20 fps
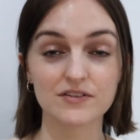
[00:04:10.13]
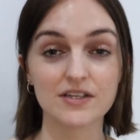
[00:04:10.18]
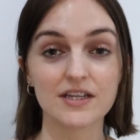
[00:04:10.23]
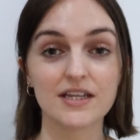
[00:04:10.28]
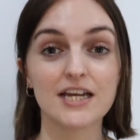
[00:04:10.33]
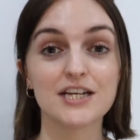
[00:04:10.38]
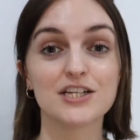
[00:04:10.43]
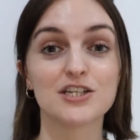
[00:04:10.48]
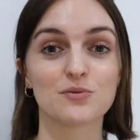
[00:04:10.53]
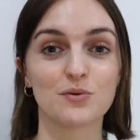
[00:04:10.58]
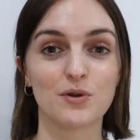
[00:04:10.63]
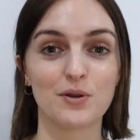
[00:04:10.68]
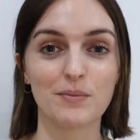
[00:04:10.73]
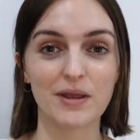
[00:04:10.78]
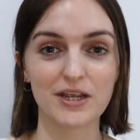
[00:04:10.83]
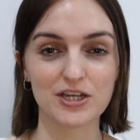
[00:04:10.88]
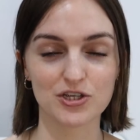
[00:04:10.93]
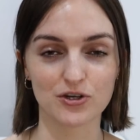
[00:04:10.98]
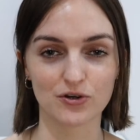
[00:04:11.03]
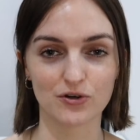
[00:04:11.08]
So they just wanna
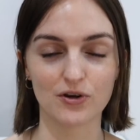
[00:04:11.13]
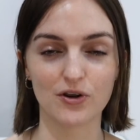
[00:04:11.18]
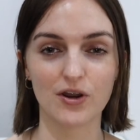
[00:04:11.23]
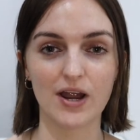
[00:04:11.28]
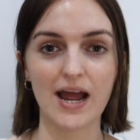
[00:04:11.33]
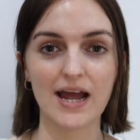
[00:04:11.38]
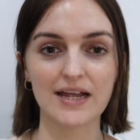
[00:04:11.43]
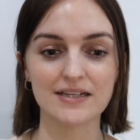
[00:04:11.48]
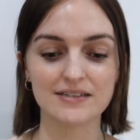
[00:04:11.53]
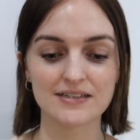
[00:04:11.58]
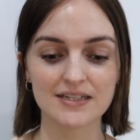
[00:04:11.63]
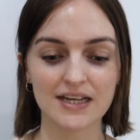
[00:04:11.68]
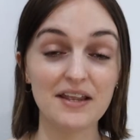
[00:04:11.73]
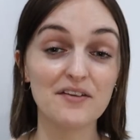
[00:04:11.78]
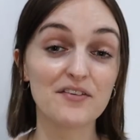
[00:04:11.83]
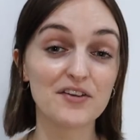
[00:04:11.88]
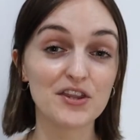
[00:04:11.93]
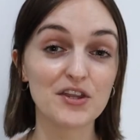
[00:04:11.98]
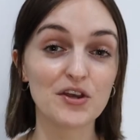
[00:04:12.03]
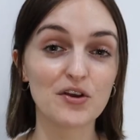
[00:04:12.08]
make sure. And
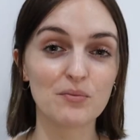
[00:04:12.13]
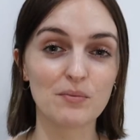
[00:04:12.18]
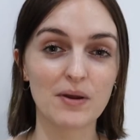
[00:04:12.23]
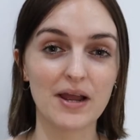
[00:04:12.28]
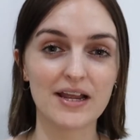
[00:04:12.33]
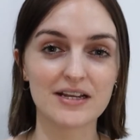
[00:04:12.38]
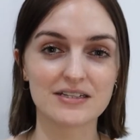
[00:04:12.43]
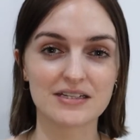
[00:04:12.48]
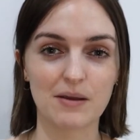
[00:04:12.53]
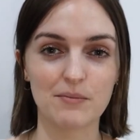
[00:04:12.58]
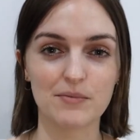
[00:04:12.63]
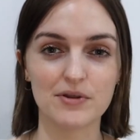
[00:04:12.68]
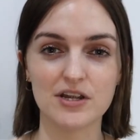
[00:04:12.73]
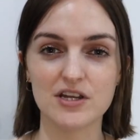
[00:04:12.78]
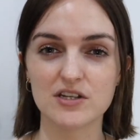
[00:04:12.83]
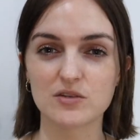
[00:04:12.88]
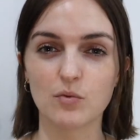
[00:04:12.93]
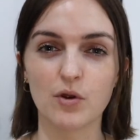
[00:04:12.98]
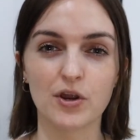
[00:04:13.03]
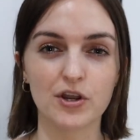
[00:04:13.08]
even though my
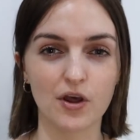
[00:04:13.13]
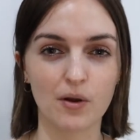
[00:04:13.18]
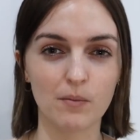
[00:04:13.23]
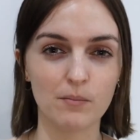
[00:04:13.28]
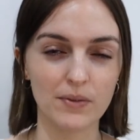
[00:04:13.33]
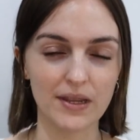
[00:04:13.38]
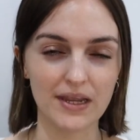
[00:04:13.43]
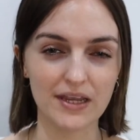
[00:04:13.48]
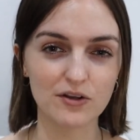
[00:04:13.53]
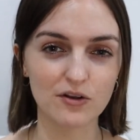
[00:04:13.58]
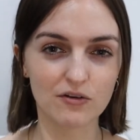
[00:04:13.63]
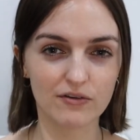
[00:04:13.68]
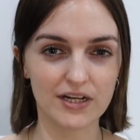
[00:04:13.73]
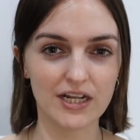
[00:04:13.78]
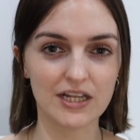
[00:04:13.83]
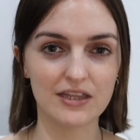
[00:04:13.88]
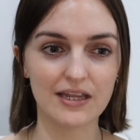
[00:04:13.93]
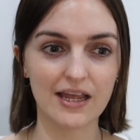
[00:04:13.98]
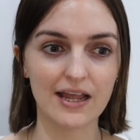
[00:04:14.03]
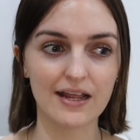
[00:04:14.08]
examiners were not mean or
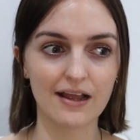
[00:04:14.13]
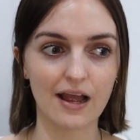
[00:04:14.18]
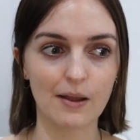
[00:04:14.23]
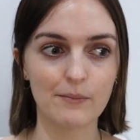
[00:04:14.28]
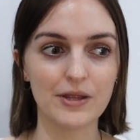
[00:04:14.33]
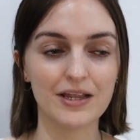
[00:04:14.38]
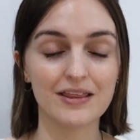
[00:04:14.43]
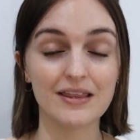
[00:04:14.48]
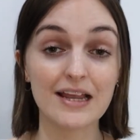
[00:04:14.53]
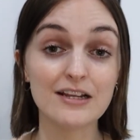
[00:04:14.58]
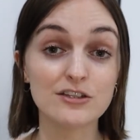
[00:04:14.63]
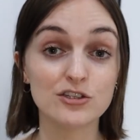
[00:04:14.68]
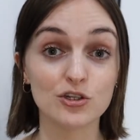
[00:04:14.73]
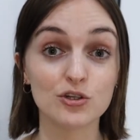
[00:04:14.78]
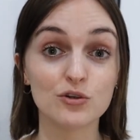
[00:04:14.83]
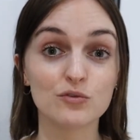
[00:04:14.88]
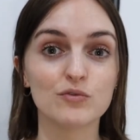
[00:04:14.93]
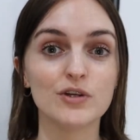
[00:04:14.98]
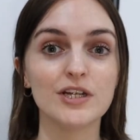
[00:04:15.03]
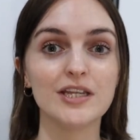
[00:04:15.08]
anything, I mean, they
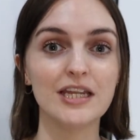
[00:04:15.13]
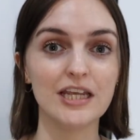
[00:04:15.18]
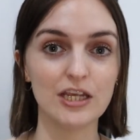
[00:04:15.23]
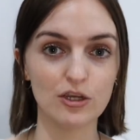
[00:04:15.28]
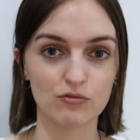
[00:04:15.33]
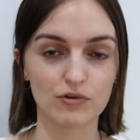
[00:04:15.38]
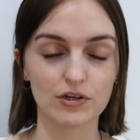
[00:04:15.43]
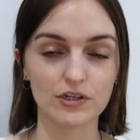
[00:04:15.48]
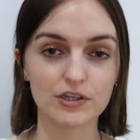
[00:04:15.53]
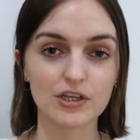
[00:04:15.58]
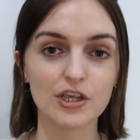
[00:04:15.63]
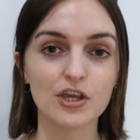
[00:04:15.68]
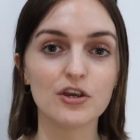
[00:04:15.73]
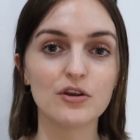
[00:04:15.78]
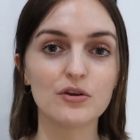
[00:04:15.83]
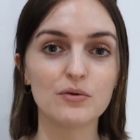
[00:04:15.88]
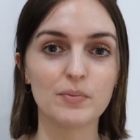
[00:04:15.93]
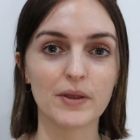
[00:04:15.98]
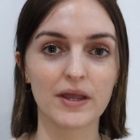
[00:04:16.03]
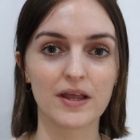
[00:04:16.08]
do really grill
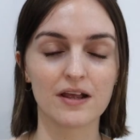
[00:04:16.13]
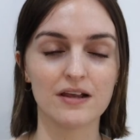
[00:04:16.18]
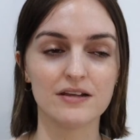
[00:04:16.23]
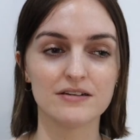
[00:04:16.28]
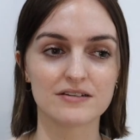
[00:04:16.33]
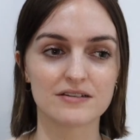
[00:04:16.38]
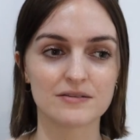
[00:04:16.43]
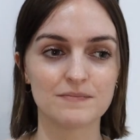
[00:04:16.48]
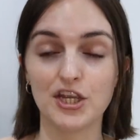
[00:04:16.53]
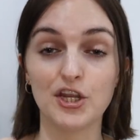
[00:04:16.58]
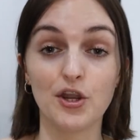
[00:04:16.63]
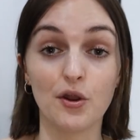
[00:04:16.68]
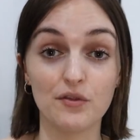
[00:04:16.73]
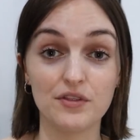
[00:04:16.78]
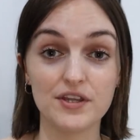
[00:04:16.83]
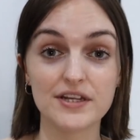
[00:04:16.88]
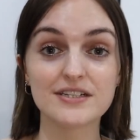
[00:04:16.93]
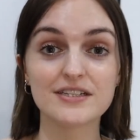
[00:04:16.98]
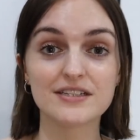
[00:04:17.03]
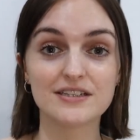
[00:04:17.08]
you because, you know,
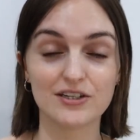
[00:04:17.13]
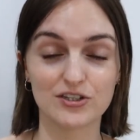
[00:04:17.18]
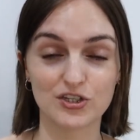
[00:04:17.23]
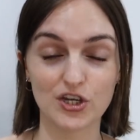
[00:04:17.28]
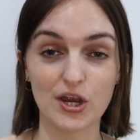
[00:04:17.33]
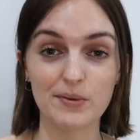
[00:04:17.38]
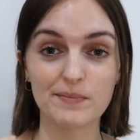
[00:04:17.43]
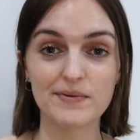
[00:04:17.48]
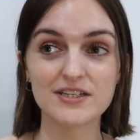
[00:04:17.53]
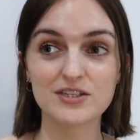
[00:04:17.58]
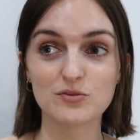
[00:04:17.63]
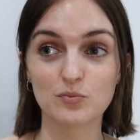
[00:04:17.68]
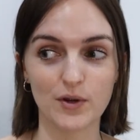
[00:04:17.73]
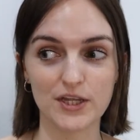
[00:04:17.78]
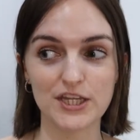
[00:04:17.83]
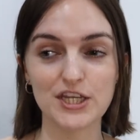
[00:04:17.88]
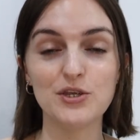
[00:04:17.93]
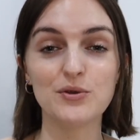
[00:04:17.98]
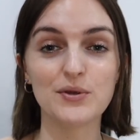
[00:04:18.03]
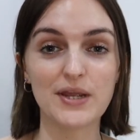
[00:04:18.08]
this determines
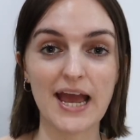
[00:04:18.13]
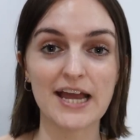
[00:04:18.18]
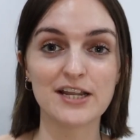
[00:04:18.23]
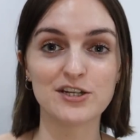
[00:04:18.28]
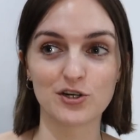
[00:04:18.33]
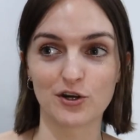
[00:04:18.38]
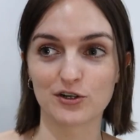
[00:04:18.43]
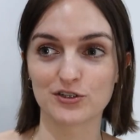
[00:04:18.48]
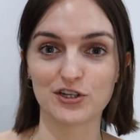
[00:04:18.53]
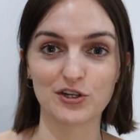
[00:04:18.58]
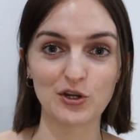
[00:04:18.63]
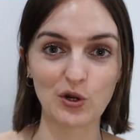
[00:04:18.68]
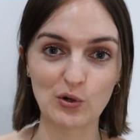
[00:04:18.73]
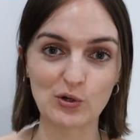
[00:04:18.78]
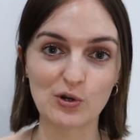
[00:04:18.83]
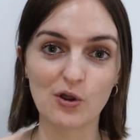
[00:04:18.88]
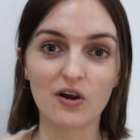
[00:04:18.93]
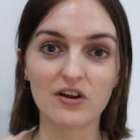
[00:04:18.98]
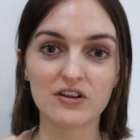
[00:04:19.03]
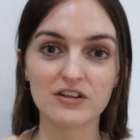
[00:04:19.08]
whether you get doctored
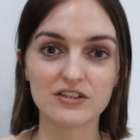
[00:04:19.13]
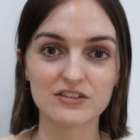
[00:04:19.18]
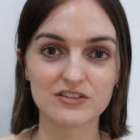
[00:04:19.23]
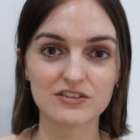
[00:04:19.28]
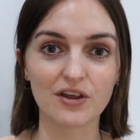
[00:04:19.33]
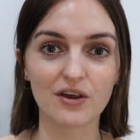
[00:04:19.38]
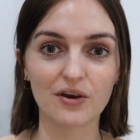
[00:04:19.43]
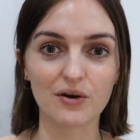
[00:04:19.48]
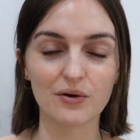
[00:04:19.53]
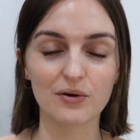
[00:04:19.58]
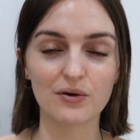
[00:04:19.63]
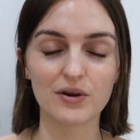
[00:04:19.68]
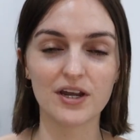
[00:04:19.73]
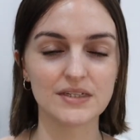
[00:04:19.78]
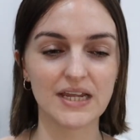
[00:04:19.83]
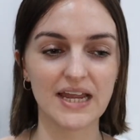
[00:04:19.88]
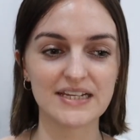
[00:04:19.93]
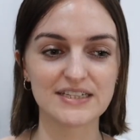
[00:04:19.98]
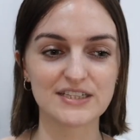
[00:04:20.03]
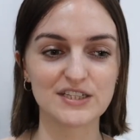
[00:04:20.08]
or not. So
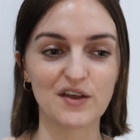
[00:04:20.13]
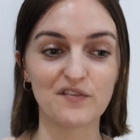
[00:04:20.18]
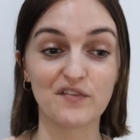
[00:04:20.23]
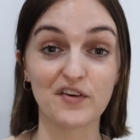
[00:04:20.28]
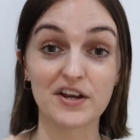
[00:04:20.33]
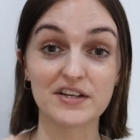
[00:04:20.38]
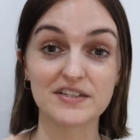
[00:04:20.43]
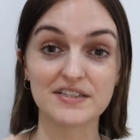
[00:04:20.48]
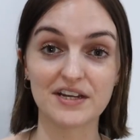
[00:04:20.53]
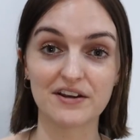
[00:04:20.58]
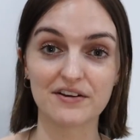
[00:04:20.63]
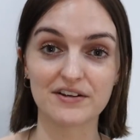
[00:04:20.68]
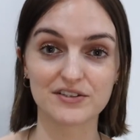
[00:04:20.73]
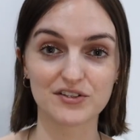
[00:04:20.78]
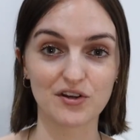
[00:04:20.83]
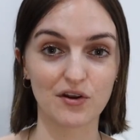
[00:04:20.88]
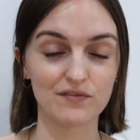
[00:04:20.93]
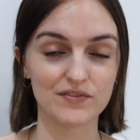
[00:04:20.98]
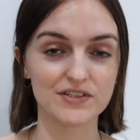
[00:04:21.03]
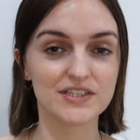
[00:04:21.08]
it's a very
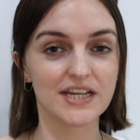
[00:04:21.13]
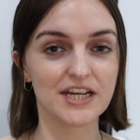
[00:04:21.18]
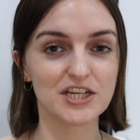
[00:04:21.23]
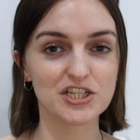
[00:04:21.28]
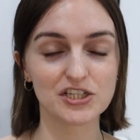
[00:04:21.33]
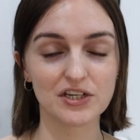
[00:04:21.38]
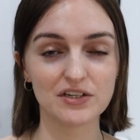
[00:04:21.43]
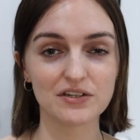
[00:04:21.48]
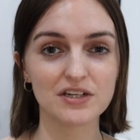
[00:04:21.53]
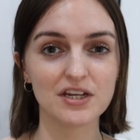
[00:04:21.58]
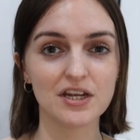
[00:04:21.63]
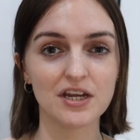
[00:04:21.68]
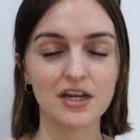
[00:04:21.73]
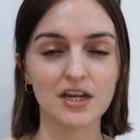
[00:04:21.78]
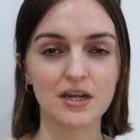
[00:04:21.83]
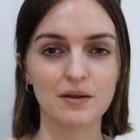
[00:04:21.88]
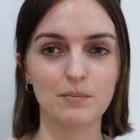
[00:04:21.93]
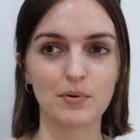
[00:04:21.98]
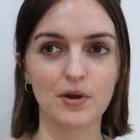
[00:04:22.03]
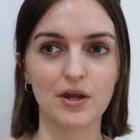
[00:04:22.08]
serious conversation,
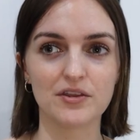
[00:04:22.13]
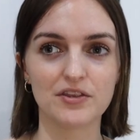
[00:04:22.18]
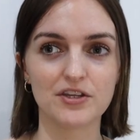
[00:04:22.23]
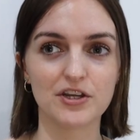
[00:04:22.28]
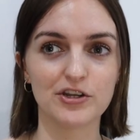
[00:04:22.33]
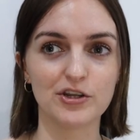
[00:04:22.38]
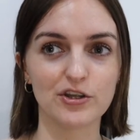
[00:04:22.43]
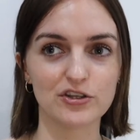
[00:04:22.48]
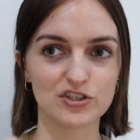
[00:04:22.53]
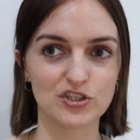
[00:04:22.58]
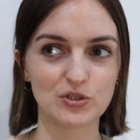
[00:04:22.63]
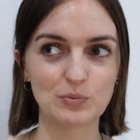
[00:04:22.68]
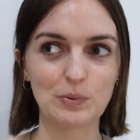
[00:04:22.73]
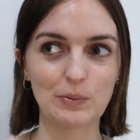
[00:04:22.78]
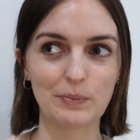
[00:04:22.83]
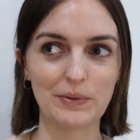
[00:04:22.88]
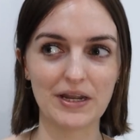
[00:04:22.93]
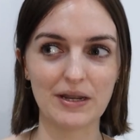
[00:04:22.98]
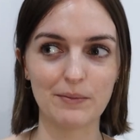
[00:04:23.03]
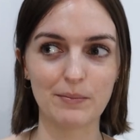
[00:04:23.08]
but they're not
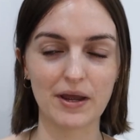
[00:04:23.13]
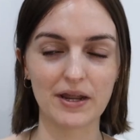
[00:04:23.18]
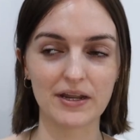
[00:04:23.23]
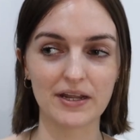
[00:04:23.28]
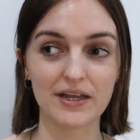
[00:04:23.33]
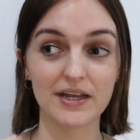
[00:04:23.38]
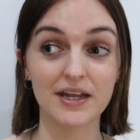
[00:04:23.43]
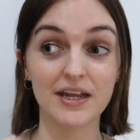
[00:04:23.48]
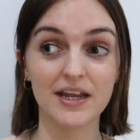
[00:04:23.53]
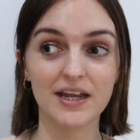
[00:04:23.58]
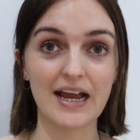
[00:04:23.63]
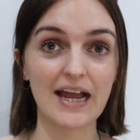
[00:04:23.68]
super mean about it.